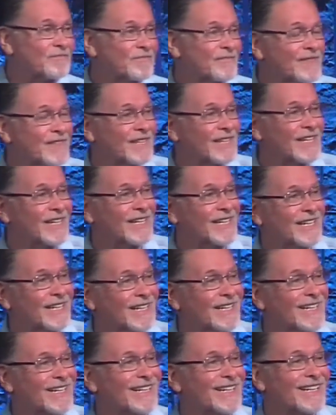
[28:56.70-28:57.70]

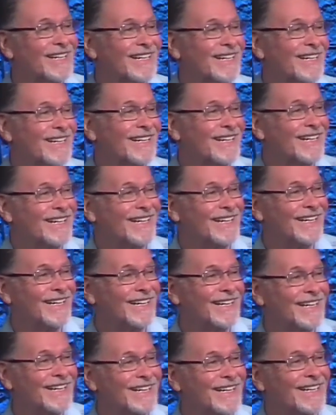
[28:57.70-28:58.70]

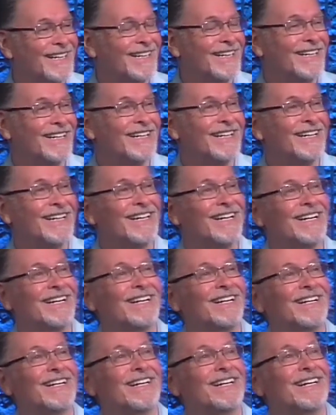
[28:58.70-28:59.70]

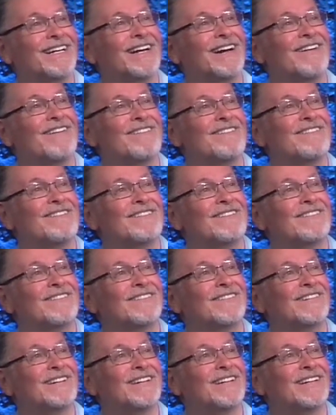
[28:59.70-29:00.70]

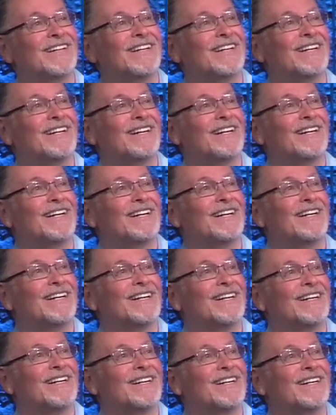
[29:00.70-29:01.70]
No one is speaking in this clip.